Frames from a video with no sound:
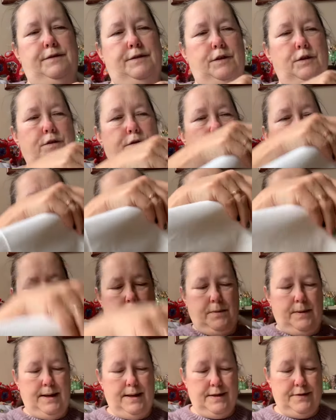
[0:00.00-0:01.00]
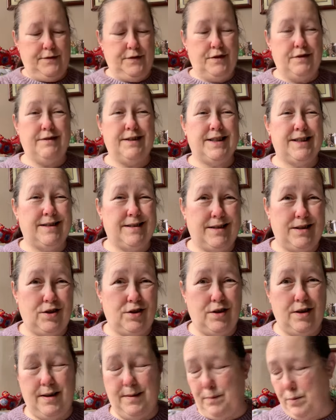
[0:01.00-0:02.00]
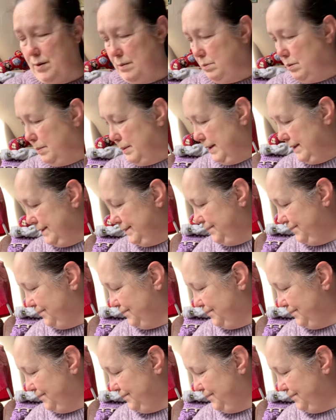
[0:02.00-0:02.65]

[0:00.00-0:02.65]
for Love Quilt Squares for the rest of this year, probably.